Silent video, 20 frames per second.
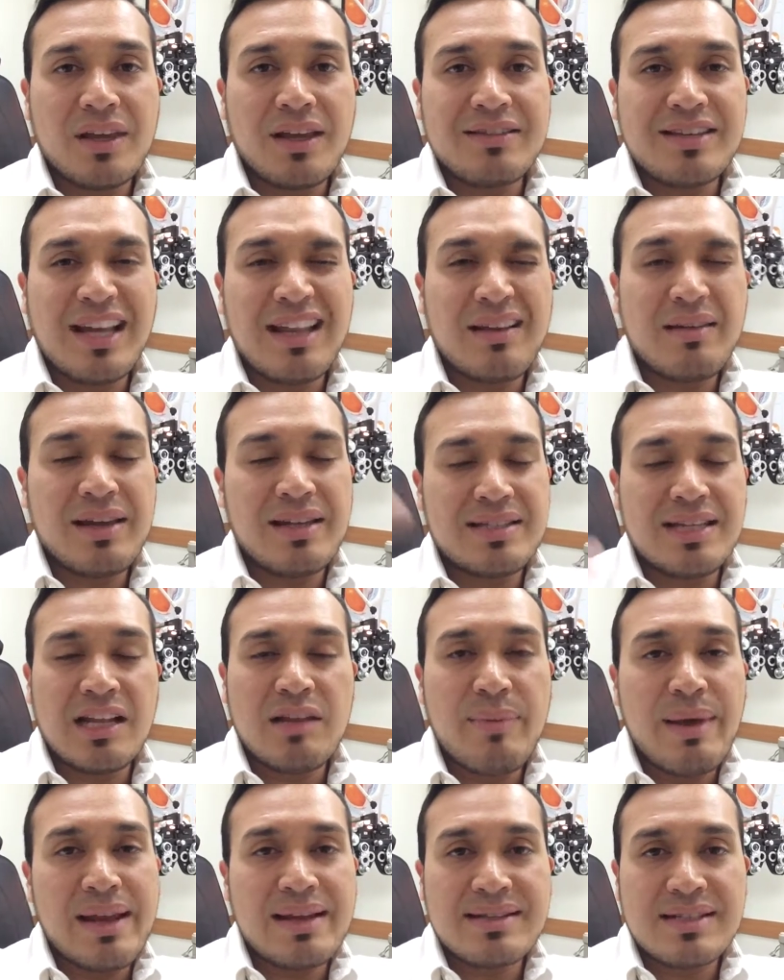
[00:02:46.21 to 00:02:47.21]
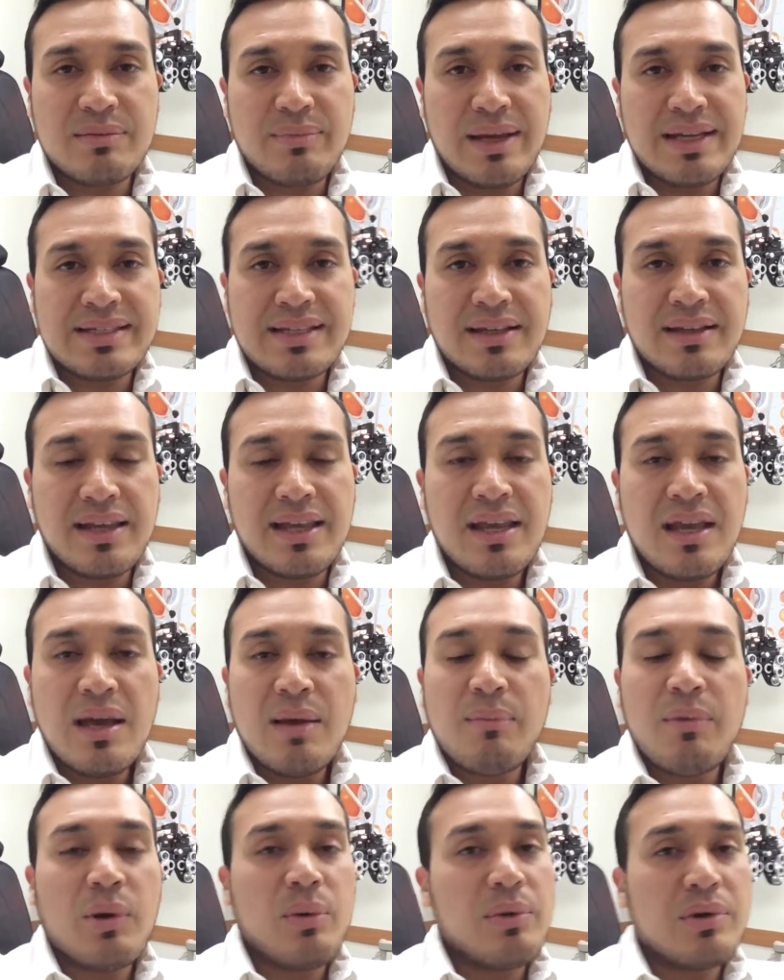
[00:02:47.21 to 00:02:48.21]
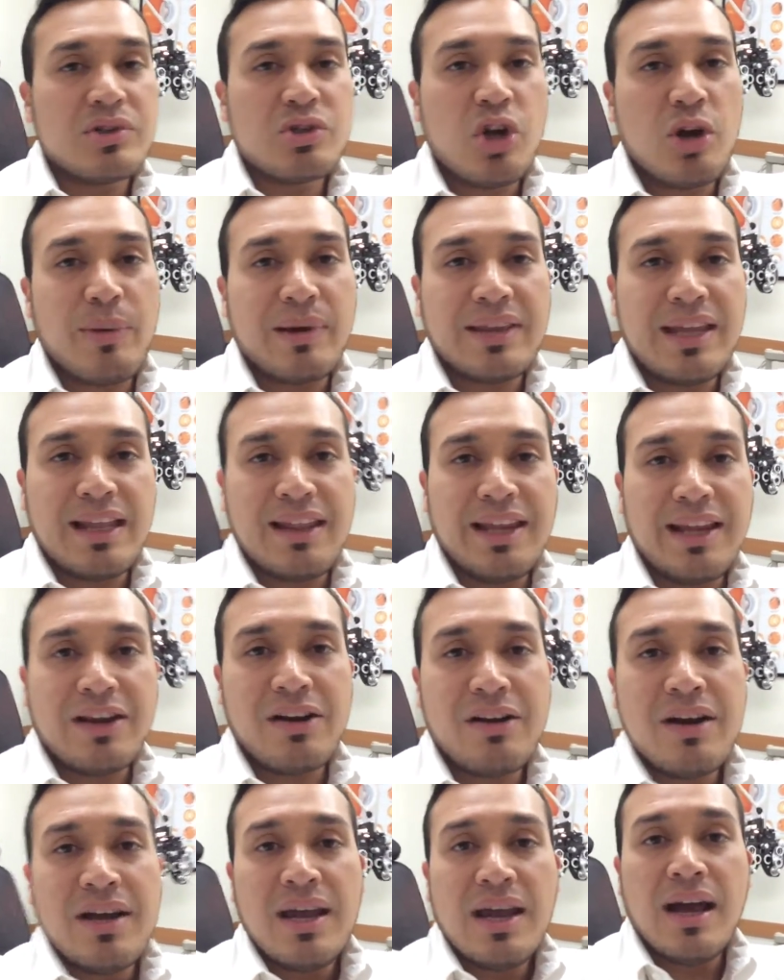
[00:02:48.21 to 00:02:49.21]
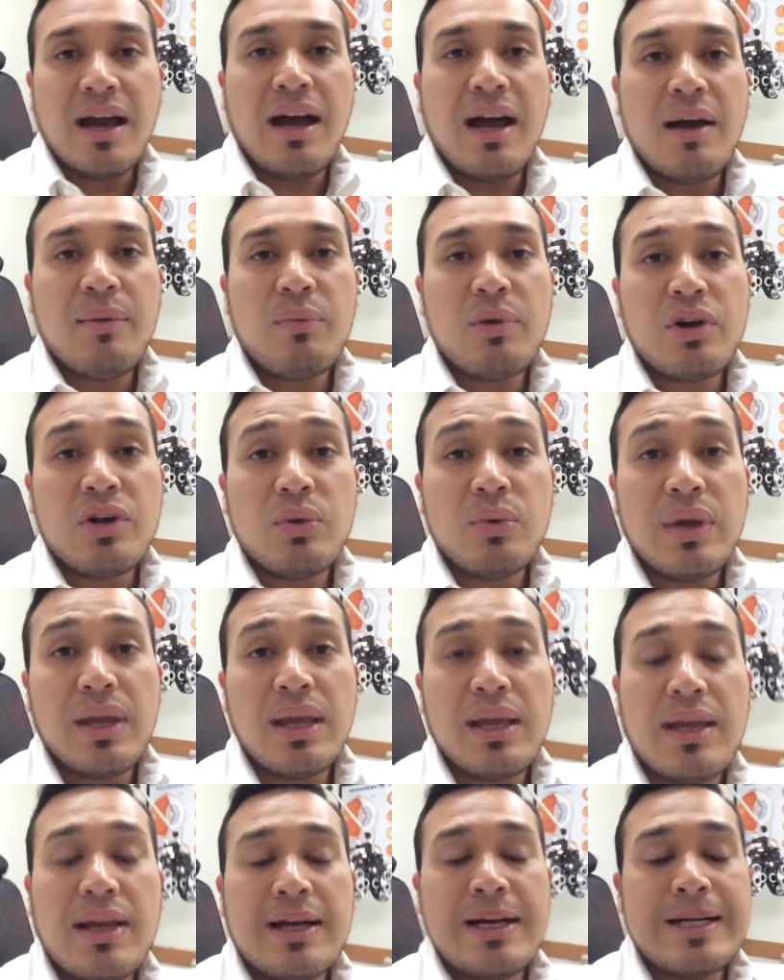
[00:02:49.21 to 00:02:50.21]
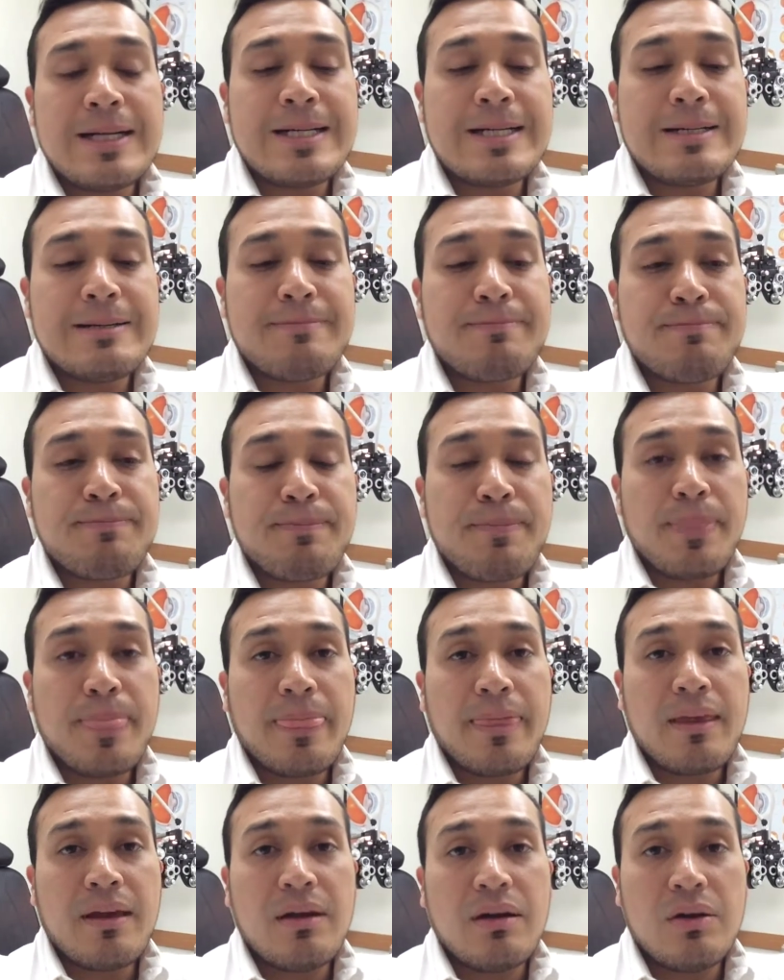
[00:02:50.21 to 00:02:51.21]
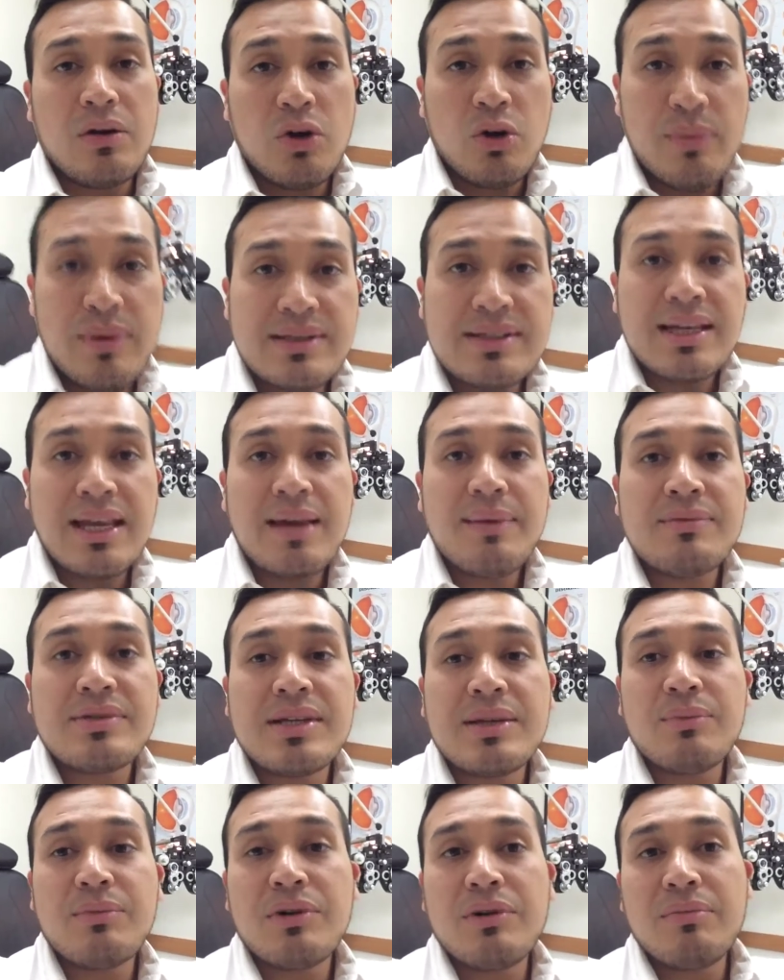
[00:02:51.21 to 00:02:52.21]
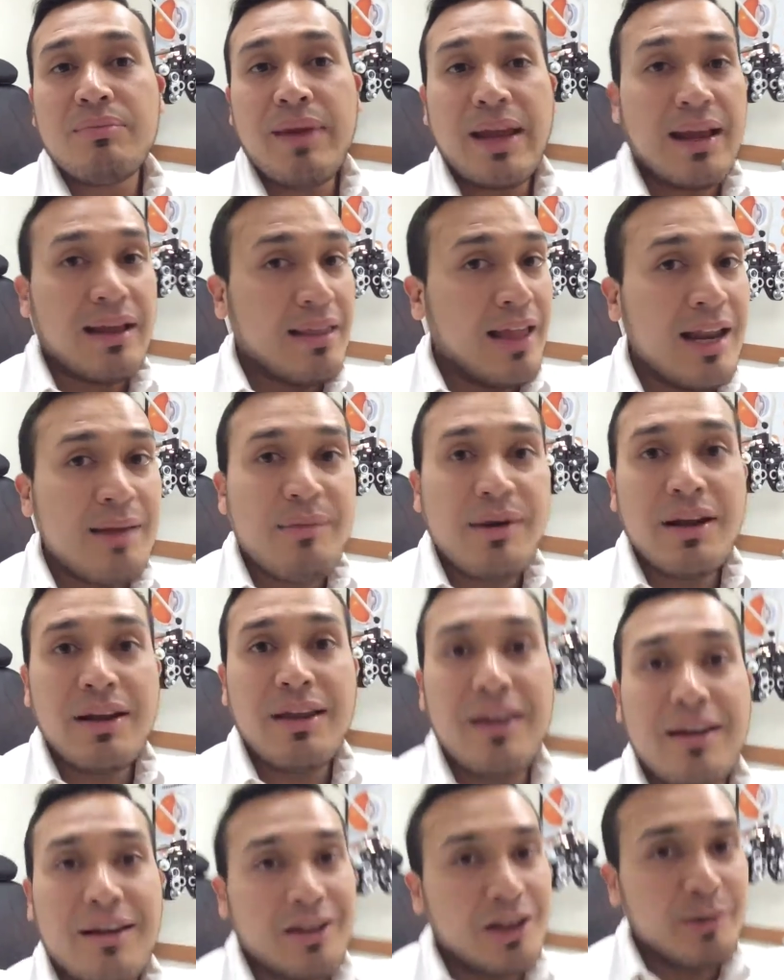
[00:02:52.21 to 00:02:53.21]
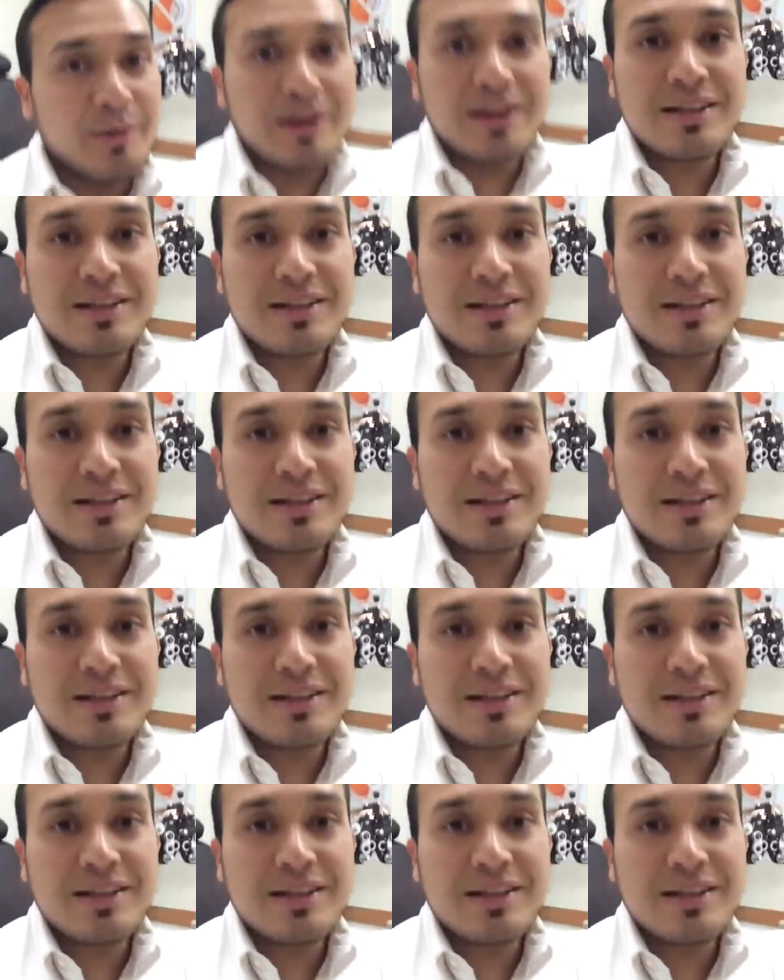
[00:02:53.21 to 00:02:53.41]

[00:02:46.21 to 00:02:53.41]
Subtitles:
Telemedicine, basically, but we'll talk about that later. We're doing home exams, and we're making a lot of money in a little bit